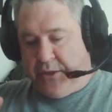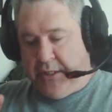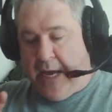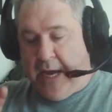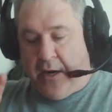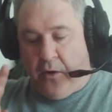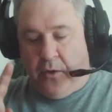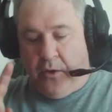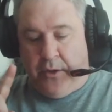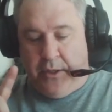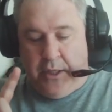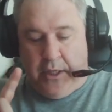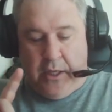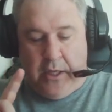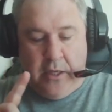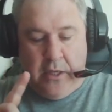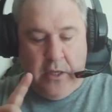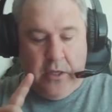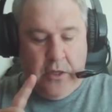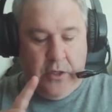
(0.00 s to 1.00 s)
Not
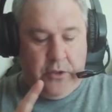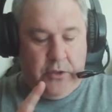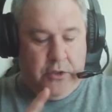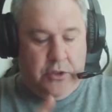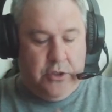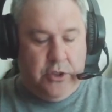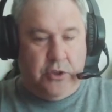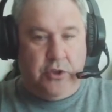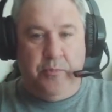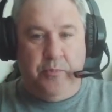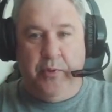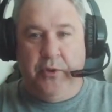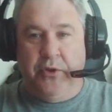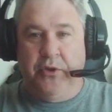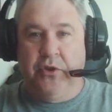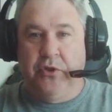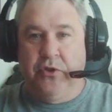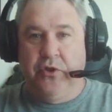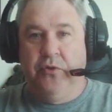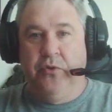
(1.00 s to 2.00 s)
only did you put
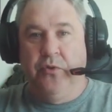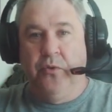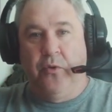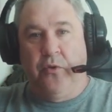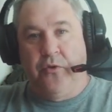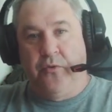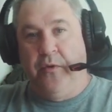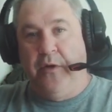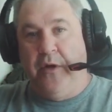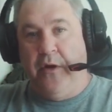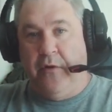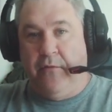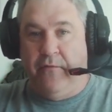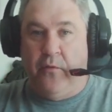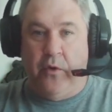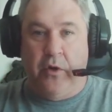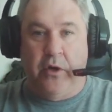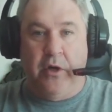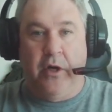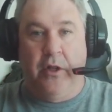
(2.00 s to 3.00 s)
the two or three or
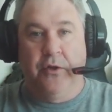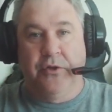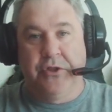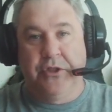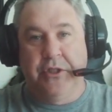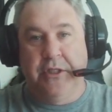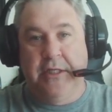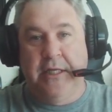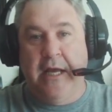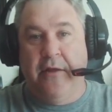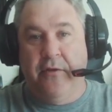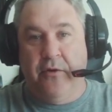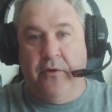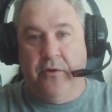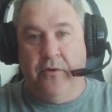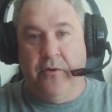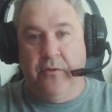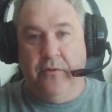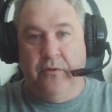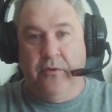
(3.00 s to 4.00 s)
four colors
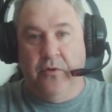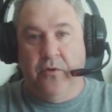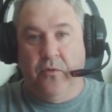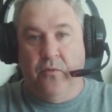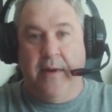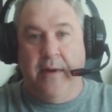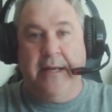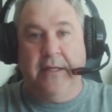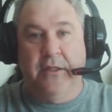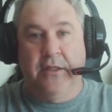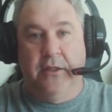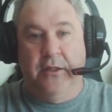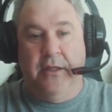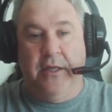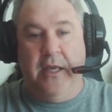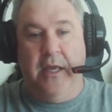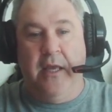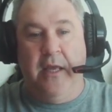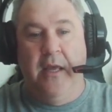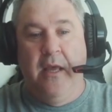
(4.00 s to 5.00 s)
together
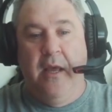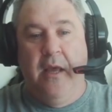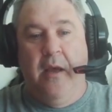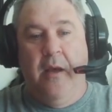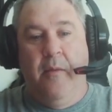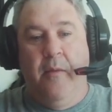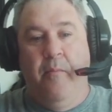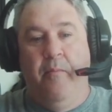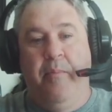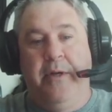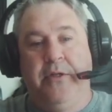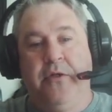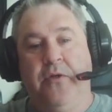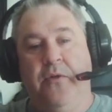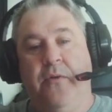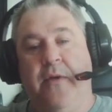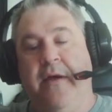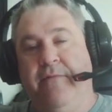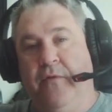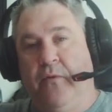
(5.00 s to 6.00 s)
correctly, but
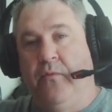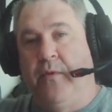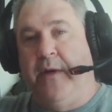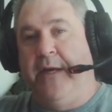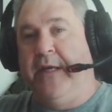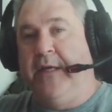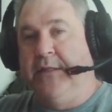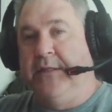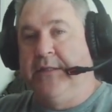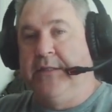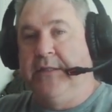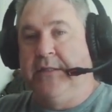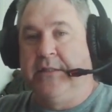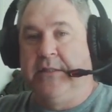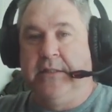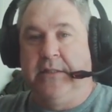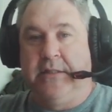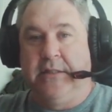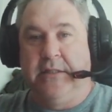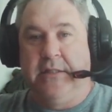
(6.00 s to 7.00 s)
you have the right
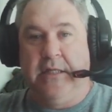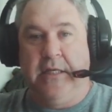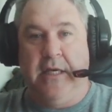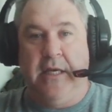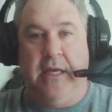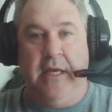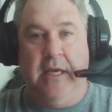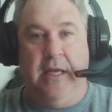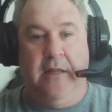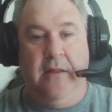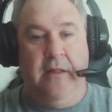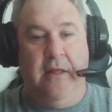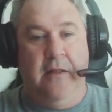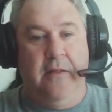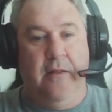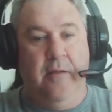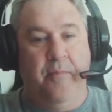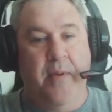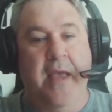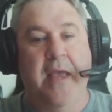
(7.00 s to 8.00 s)
consistency in
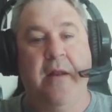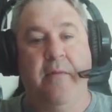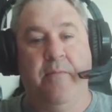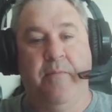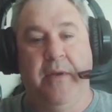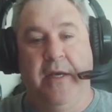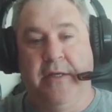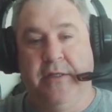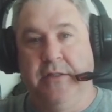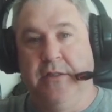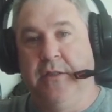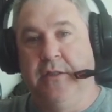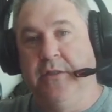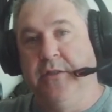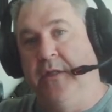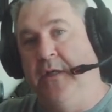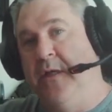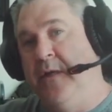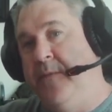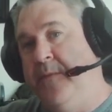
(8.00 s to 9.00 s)
the paint because it's
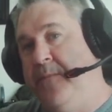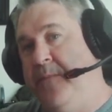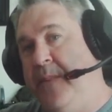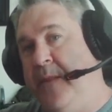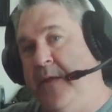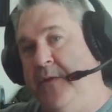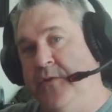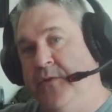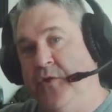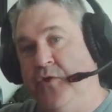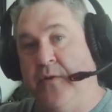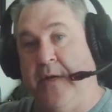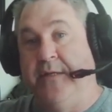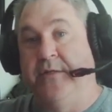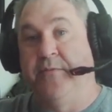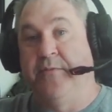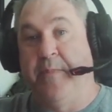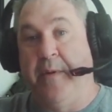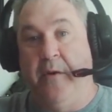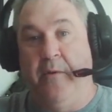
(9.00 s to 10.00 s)
a
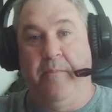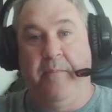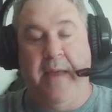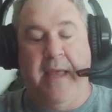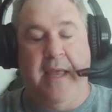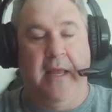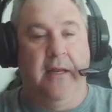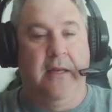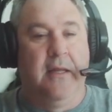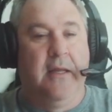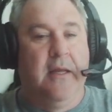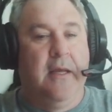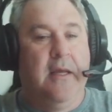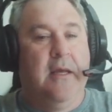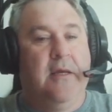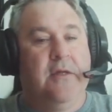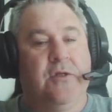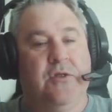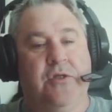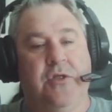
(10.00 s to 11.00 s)
transparent paint.
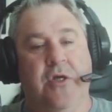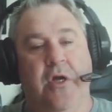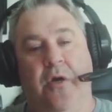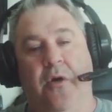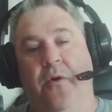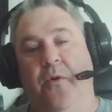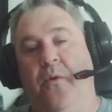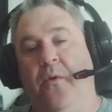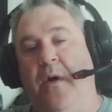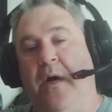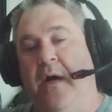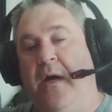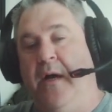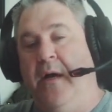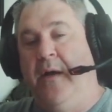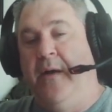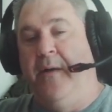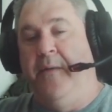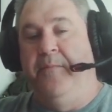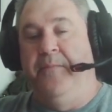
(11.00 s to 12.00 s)
So
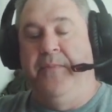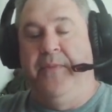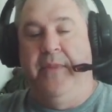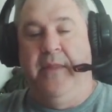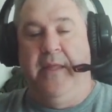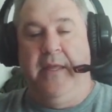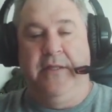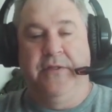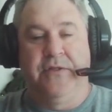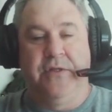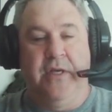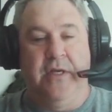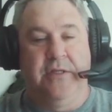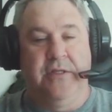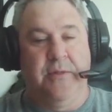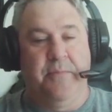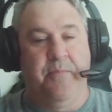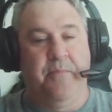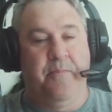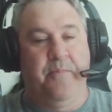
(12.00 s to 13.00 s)
it's
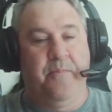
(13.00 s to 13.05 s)
a